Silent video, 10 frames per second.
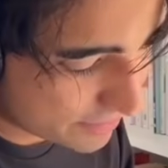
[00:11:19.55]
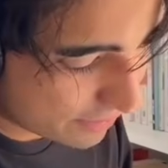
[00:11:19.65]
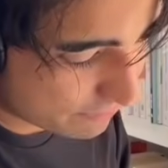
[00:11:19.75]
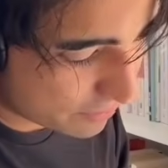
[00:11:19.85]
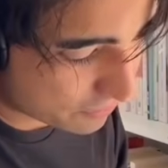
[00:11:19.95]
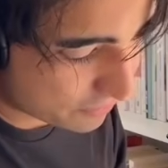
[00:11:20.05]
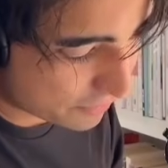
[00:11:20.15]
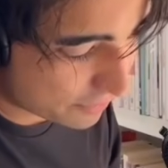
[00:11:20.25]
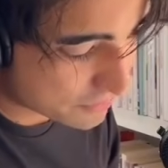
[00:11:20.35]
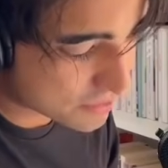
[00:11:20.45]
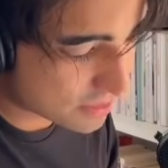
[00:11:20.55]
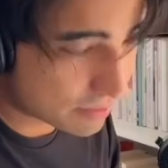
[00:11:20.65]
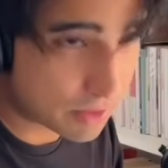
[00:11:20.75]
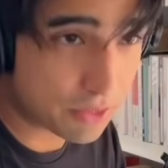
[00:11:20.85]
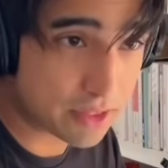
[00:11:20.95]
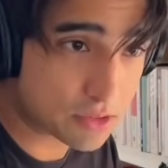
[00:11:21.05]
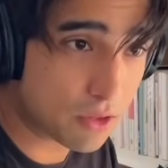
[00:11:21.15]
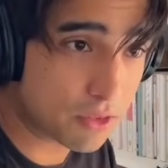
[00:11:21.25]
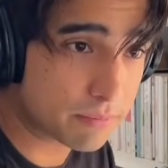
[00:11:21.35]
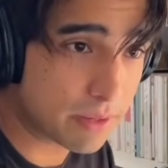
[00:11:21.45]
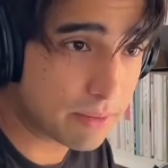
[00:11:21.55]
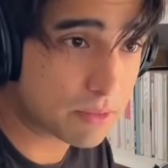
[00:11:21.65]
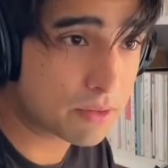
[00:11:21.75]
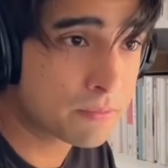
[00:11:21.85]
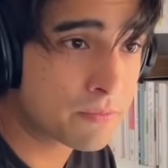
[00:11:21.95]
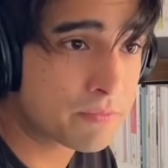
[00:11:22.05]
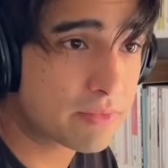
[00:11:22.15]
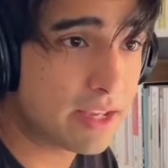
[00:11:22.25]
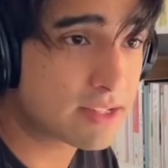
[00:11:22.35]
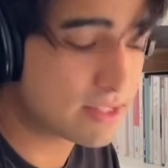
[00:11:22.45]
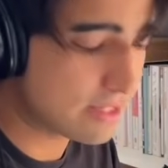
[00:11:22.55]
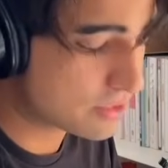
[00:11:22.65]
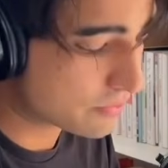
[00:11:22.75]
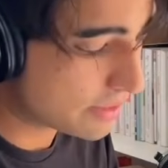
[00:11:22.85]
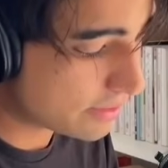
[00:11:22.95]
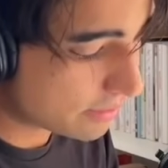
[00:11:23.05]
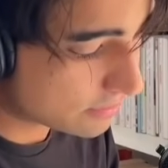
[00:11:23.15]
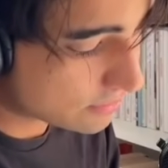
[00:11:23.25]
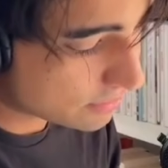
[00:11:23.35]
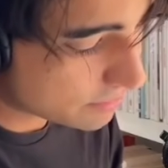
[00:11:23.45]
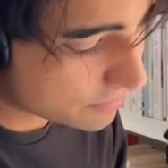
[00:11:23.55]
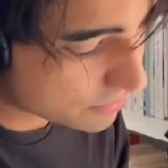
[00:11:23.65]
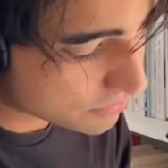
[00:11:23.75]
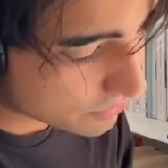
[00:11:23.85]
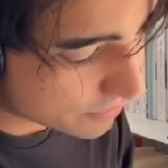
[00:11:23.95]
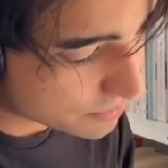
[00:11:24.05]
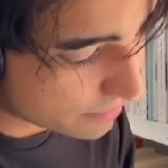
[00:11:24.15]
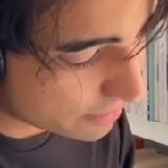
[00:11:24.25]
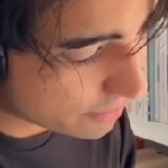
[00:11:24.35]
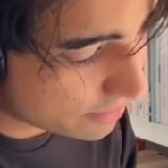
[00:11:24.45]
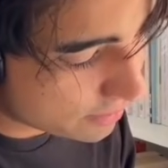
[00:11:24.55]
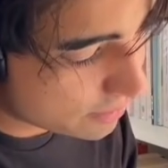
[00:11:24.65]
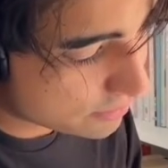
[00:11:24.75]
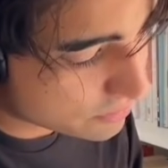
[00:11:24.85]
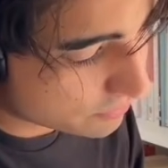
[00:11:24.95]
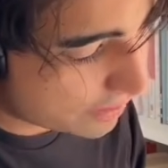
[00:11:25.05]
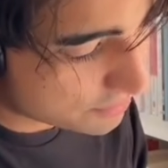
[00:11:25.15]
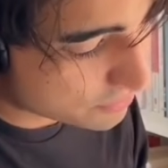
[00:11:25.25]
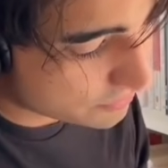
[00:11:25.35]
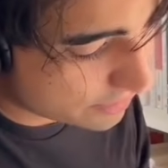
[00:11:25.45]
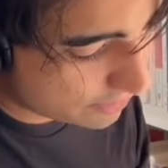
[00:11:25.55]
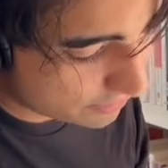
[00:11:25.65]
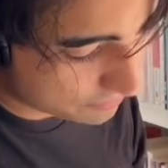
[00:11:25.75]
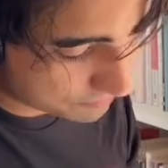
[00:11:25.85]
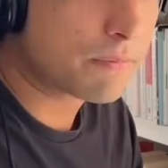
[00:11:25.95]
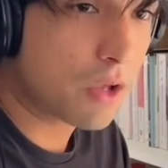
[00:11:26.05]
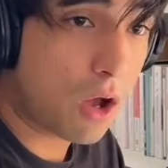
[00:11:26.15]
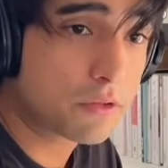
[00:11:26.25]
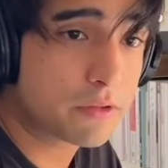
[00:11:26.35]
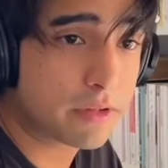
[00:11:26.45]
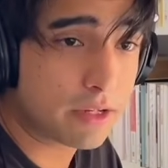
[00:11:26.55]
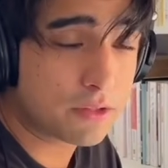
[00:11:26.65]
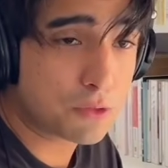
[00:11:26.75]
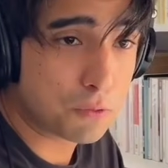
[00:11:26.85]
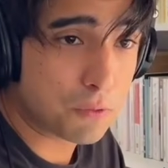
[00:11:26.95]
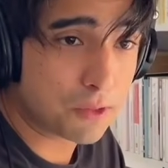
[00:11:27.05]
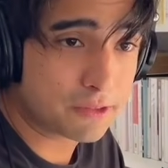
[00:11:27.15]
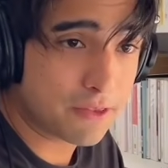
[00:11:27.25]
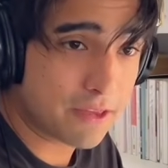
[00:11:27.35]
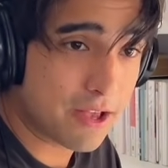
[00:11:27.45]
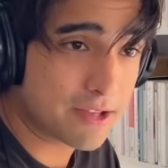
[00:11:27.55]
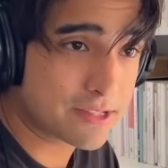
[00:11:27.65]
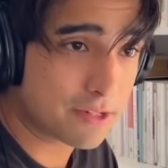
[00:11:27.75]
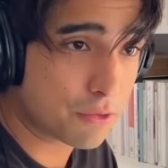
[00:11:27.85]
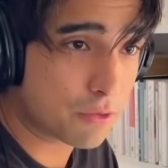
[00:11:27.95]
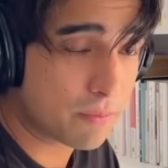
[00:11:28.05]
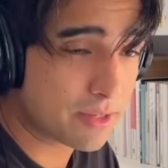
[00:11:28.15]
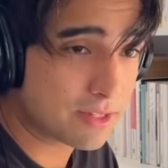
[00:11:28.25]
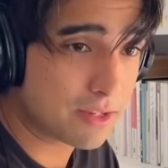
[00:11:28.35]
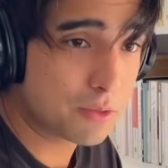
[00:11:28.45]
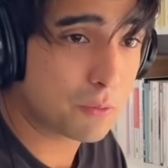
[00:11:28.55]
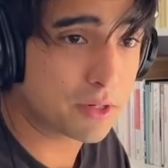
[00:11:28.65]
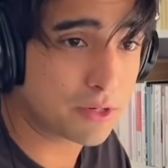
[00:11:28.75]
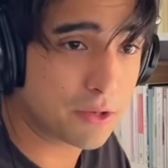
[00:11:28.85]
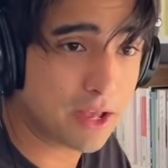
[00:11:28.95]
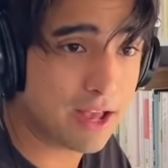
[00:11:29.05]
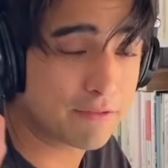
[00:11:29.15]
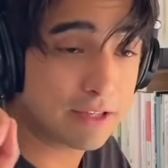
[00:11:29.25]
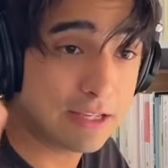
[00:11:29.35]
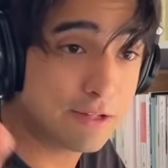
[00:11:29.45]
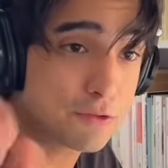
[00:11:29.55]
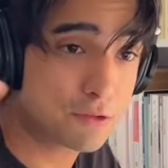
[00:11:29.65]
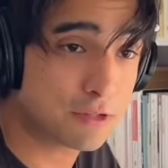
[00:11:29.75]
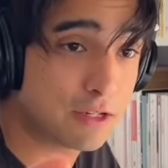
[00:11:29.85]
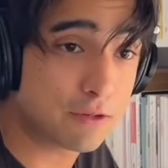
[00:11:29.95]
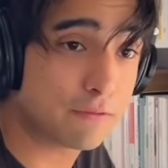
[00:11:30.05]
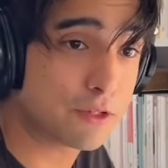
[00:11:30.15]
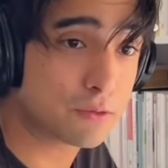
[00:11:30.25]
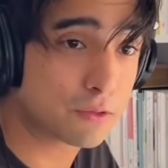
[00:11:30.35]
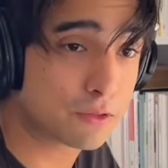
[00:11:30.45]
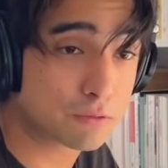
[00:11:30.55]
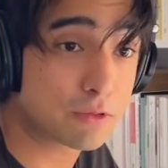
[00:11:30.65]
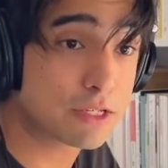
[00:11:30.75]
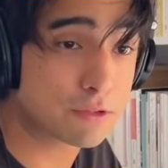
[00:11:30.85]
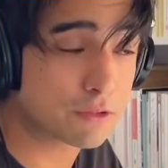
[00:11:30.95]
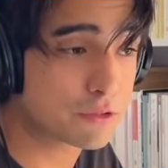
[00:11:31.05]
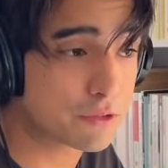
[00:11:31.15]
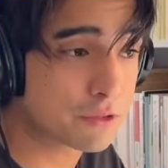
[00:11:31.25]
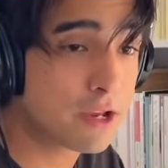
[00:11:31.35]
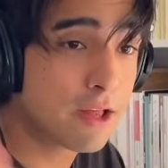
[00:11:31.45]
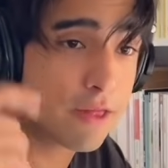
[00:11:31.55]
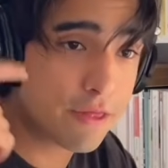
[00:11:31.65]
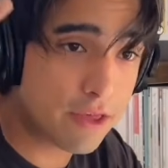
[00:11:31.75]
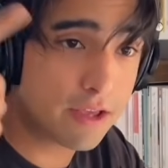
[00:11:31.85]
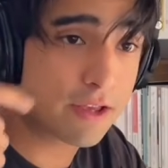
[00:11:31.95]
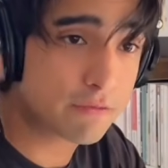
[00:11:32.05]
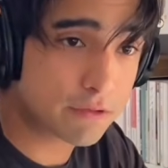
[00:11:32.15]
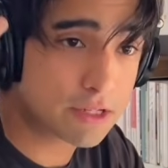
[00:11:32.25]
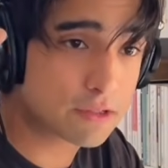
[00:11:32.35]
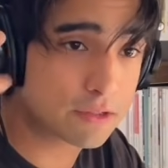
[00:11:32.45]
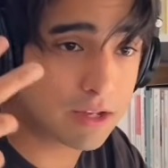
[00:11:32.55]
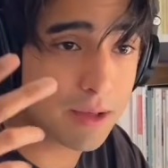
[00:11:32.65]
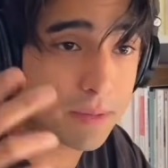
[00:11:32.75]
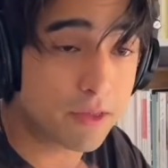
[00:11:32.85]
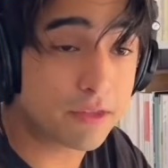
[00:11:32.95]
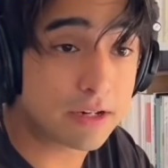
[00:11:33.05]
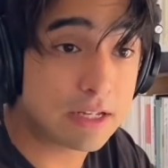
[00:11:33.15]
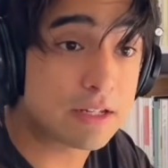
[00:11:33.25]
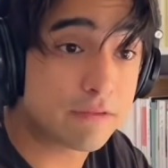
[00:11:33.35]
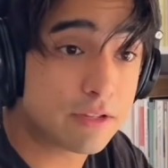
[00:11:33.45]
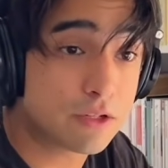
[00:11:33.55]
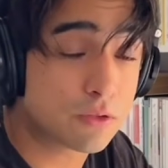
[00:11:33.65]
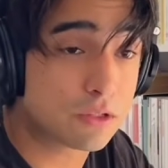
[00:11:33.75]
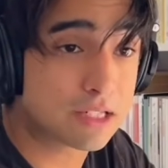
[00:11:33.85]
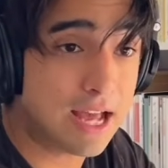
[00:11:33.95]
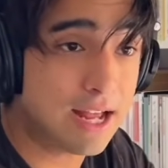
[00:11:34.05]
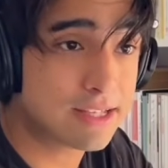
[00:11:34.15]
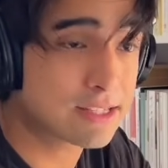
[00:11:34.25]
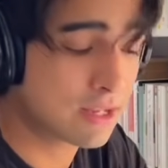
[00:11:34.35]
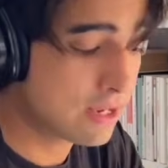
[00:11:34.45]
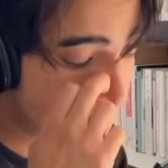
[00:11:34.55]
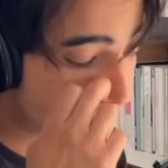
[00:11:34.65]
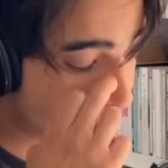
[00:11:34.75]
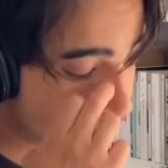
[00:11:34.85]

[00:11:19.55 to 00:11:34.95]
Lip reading: I found very interesting about this other paper is this right here. Let me just erase my scratches right here. Contrary to what the guys at Anthropic did, where you have each individual researcher think and reason about their individual task, these